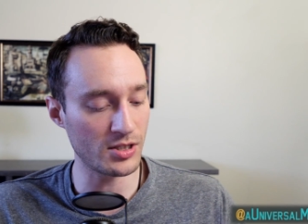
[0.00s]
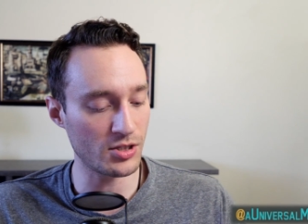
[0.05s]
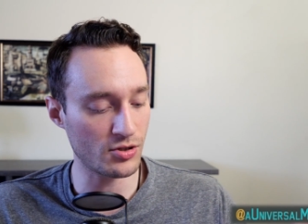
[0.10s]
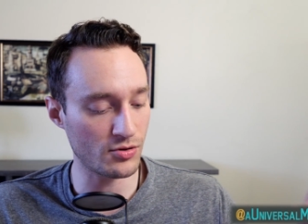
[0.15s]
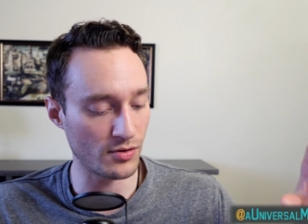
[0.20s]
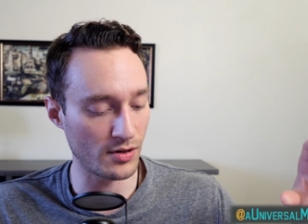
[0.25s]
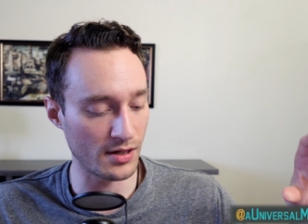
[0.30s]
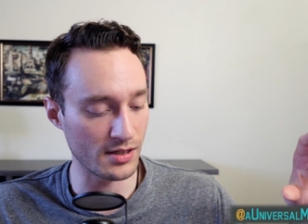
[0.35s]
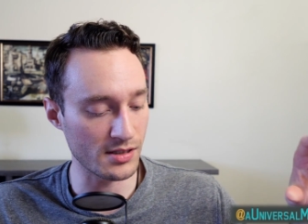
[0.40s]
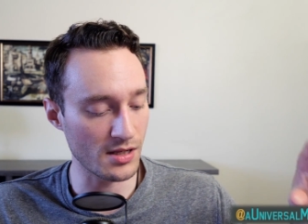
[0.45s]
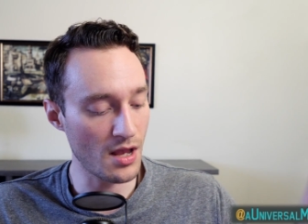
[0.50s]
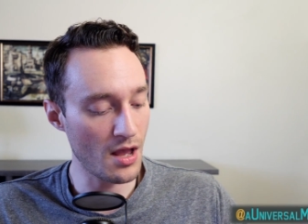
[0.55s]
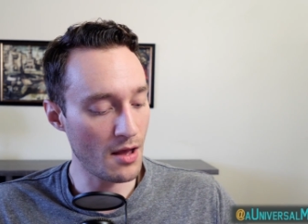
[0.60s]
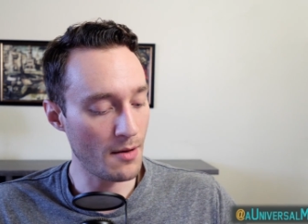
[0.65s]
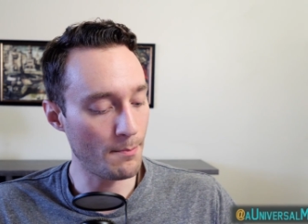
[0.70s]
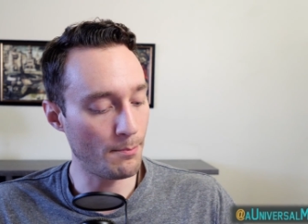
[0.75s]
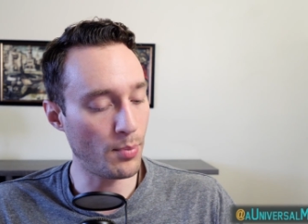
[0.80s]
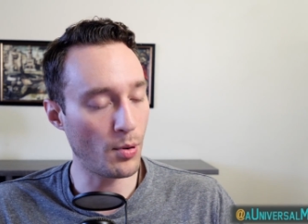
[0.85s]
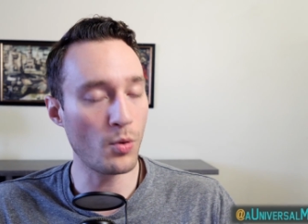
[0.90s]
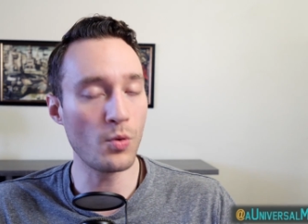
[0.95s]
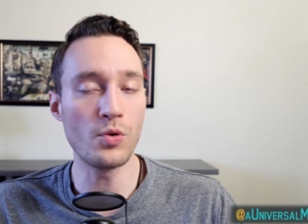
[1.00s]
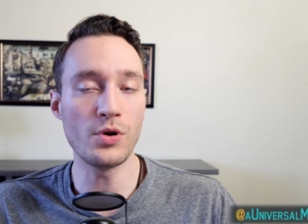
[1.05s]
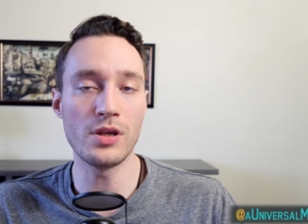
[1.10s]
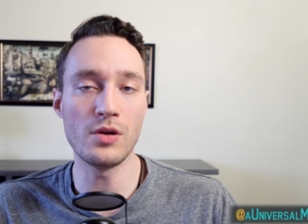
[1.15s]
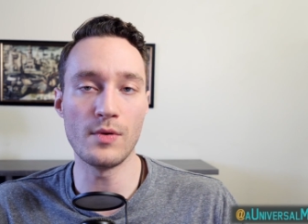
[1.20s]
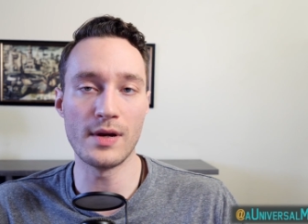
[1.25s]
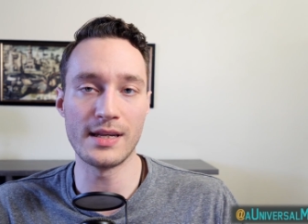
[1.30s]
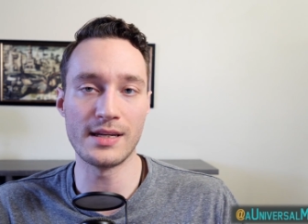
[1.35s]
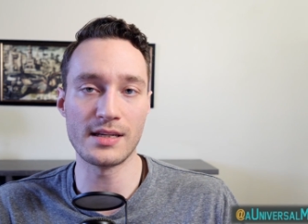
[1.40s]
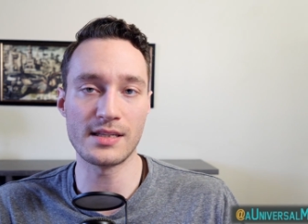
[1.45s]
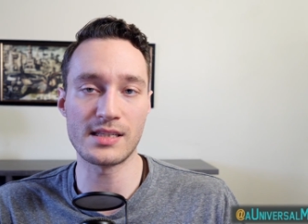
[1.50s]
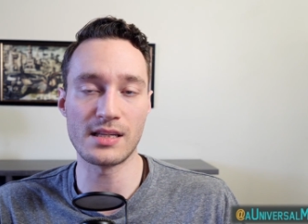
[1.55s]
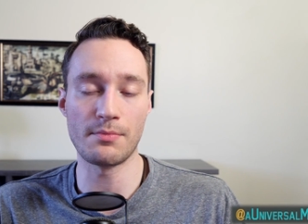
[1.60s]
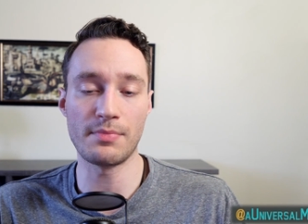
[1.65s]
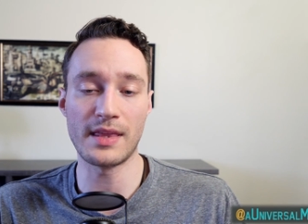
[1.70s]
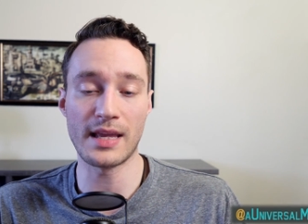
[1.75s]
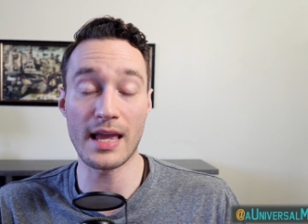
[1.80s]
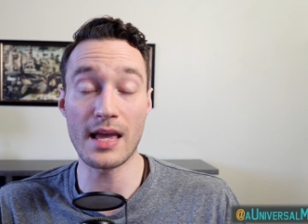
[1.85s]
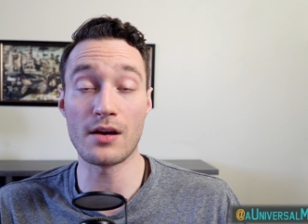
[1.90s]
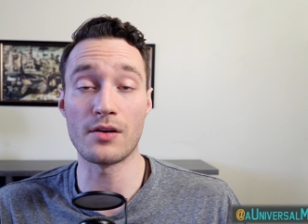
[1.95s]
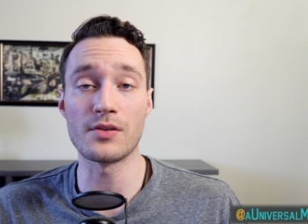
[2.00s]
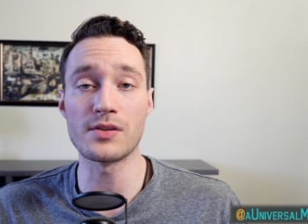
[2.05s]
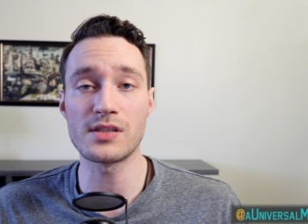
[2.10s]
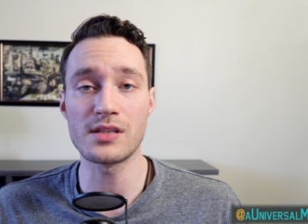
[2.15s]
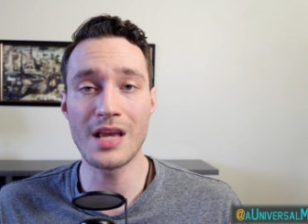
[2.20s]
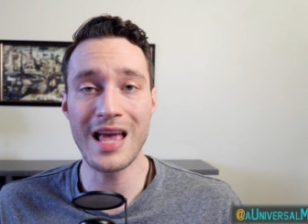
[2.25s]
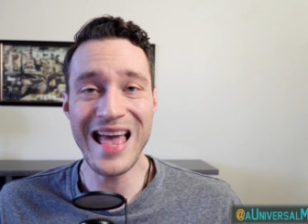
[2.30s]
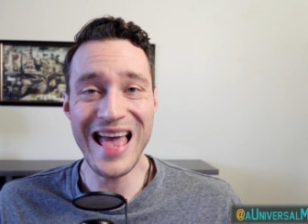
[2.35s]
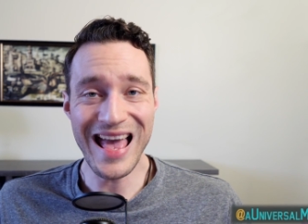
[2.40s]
strings pull you into something else.